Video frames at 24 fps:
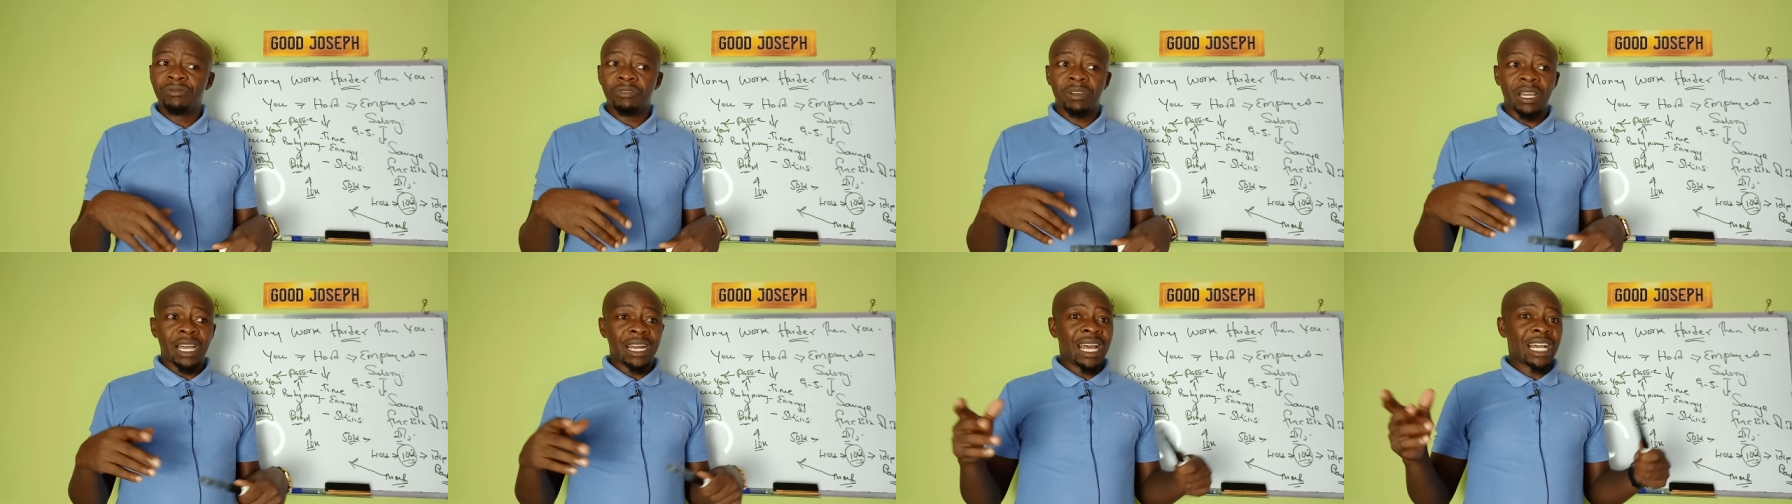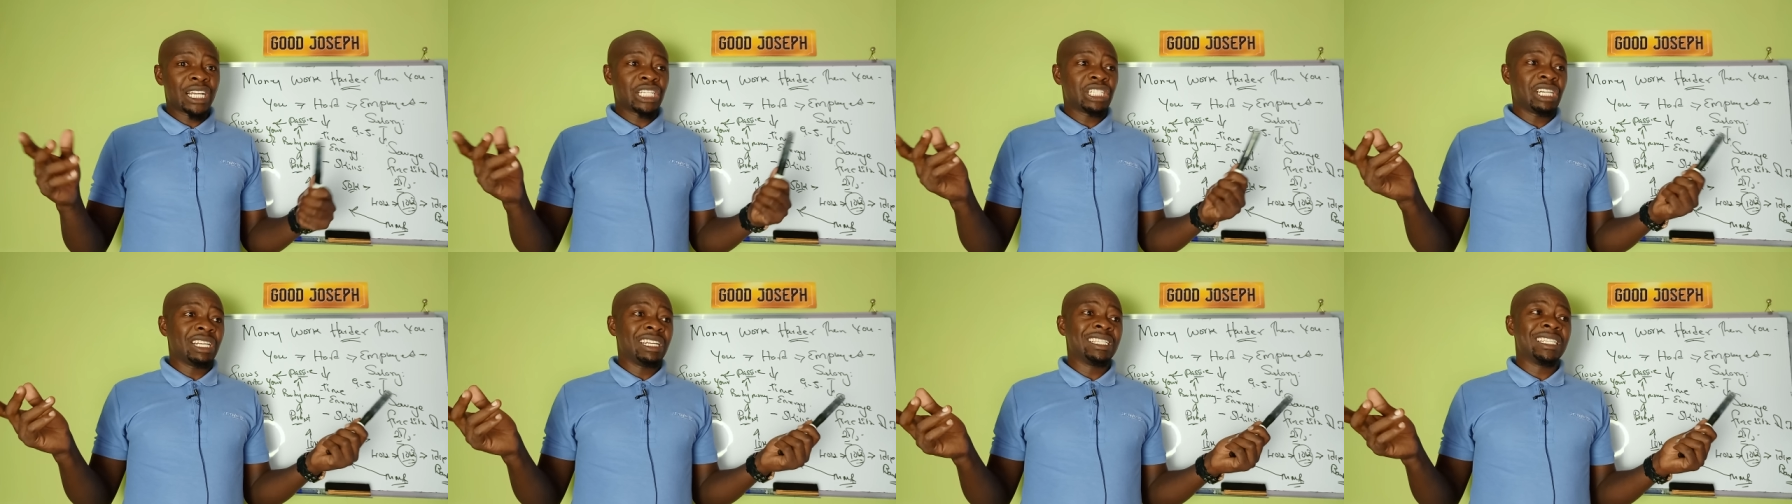You can
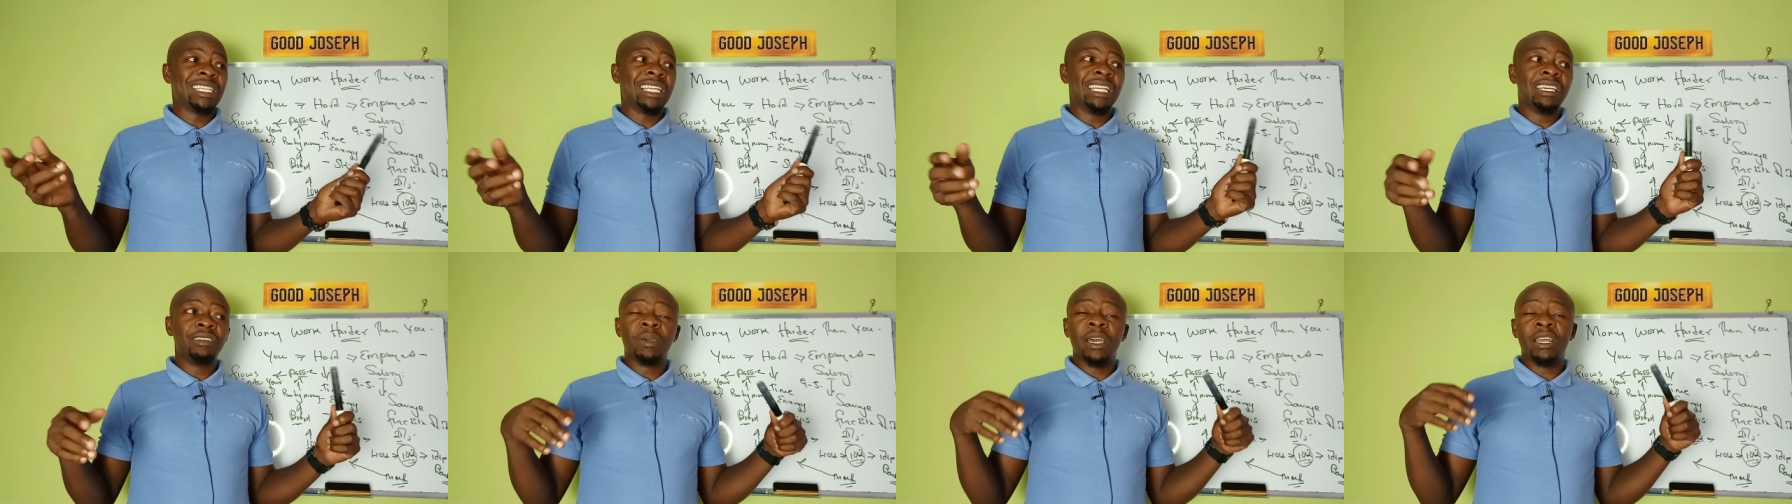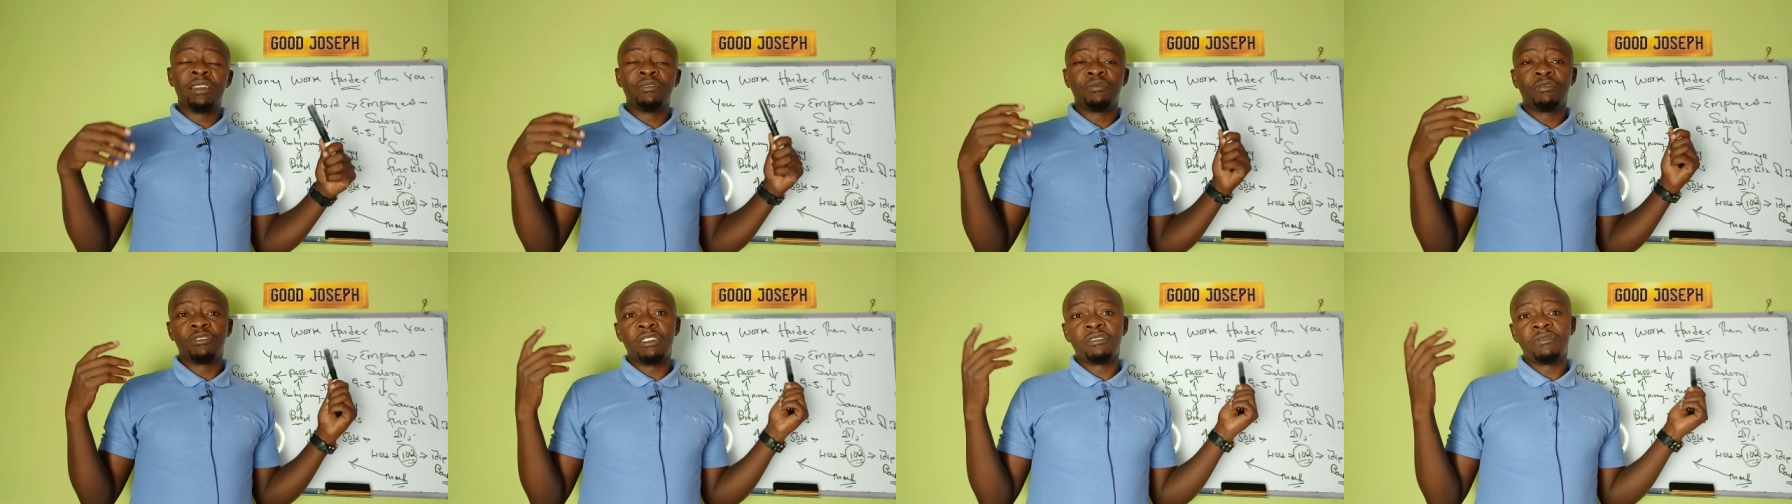actually sleep
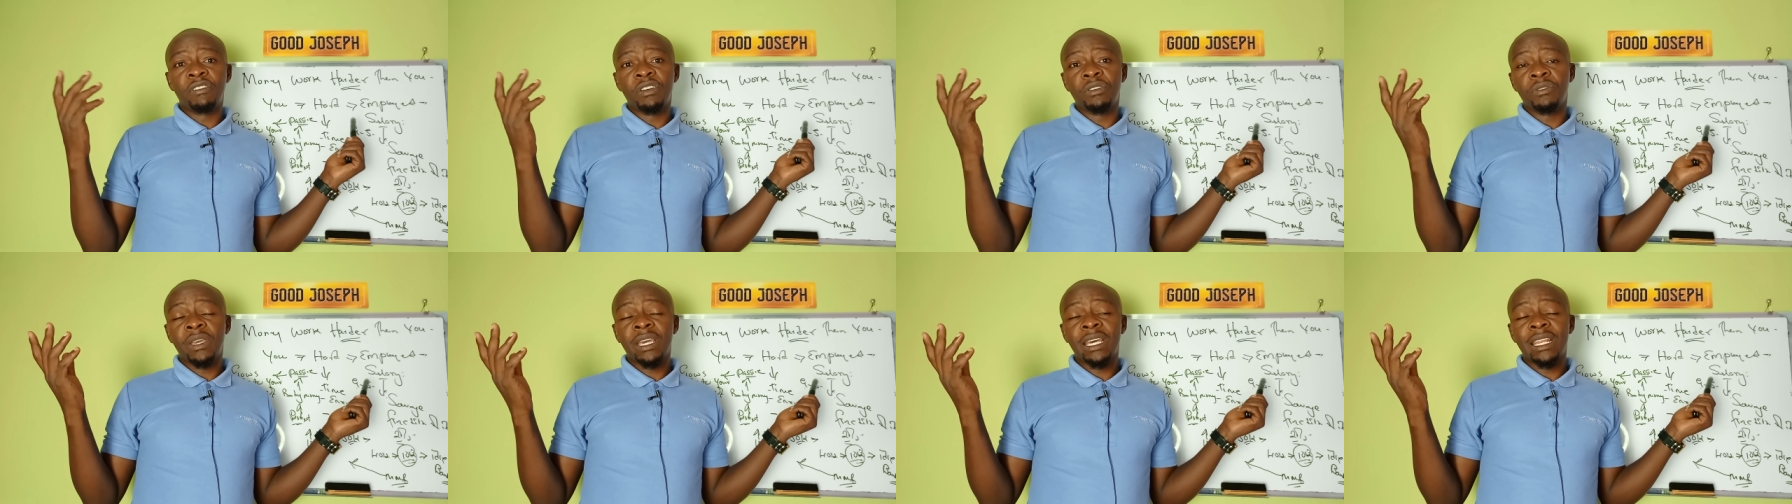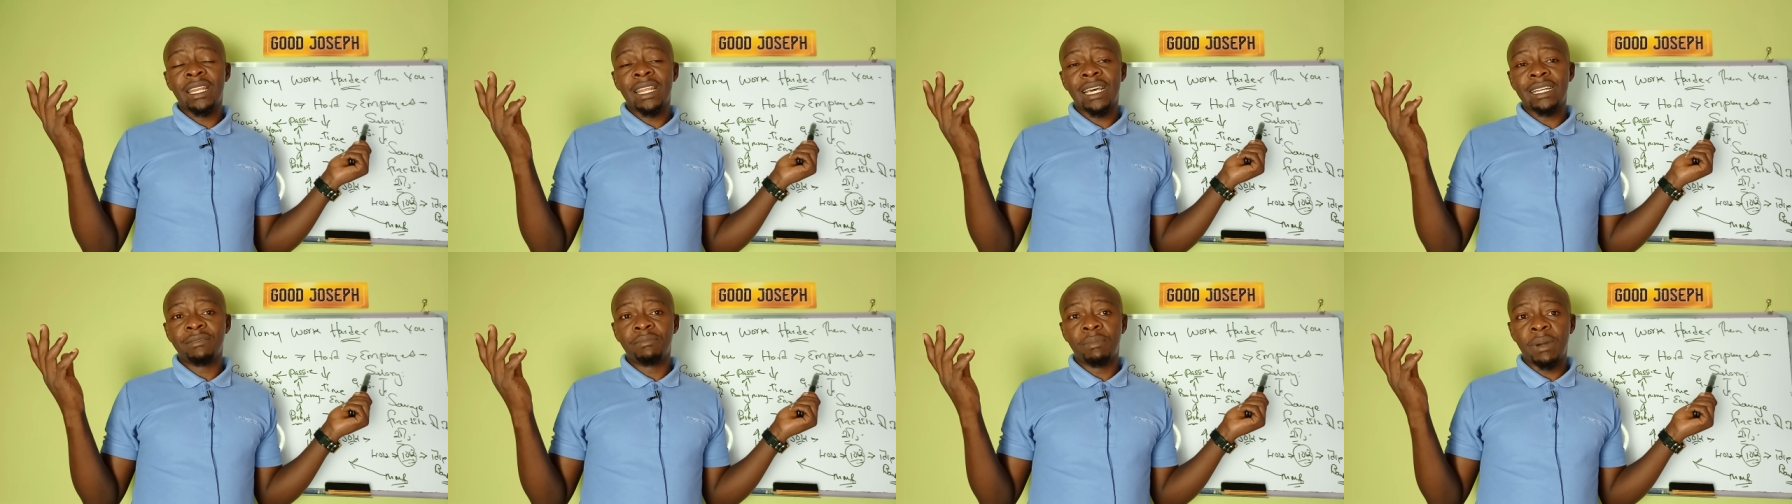and forever you get
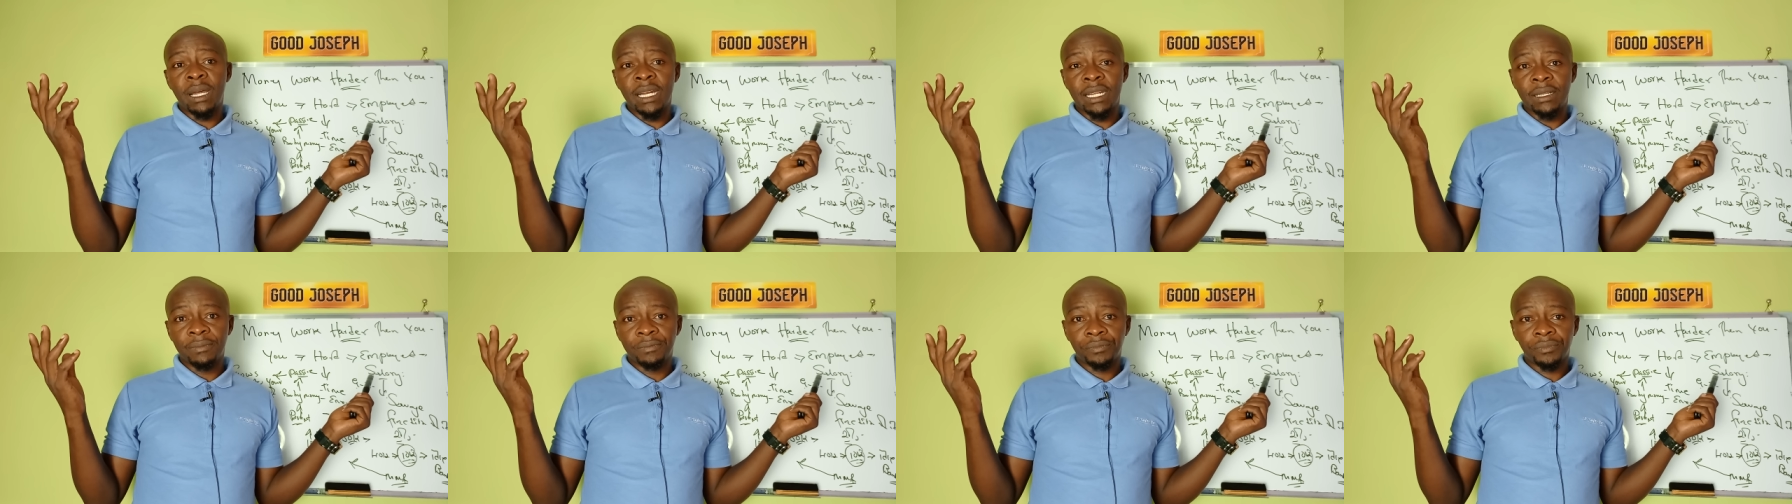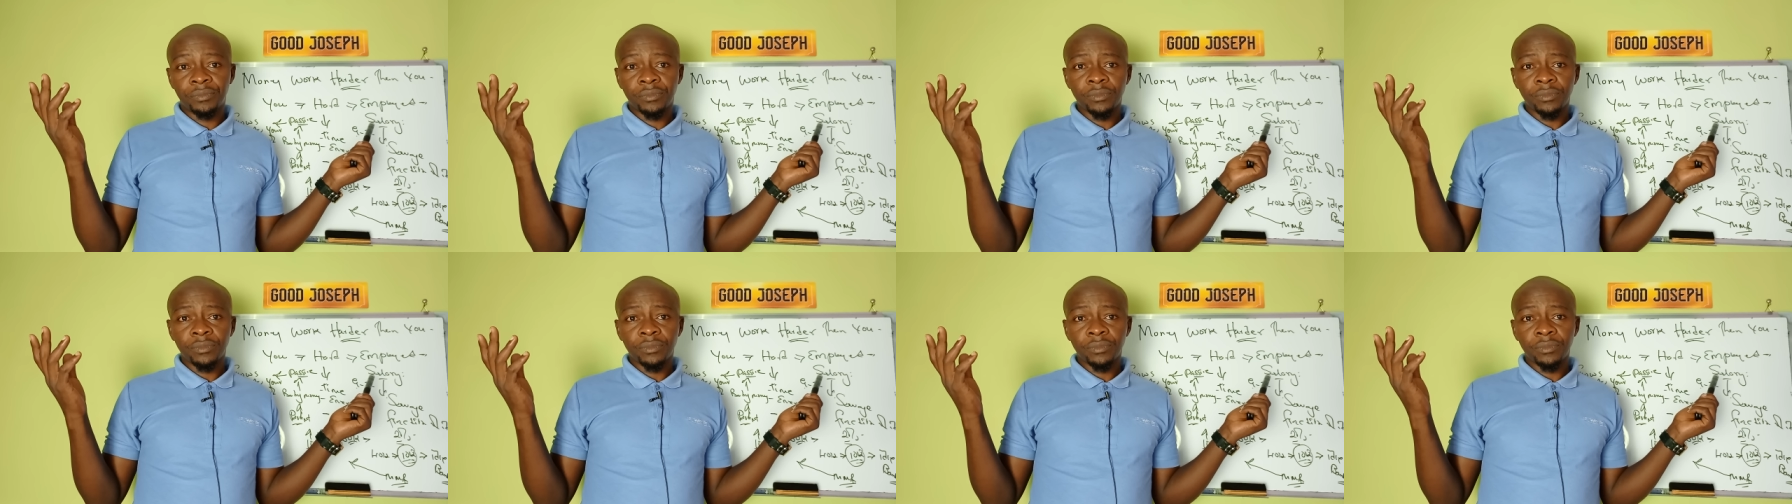that money.